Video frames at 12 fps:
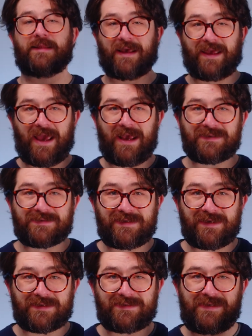They can't
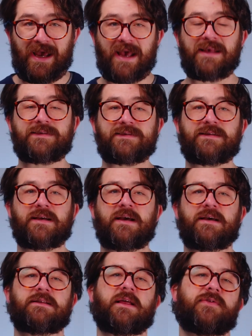see a test
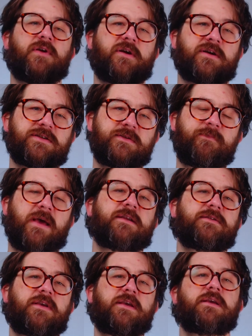that they're
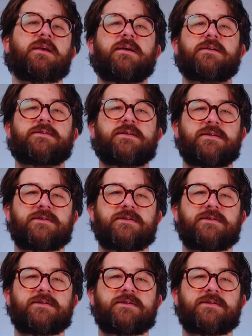expecting to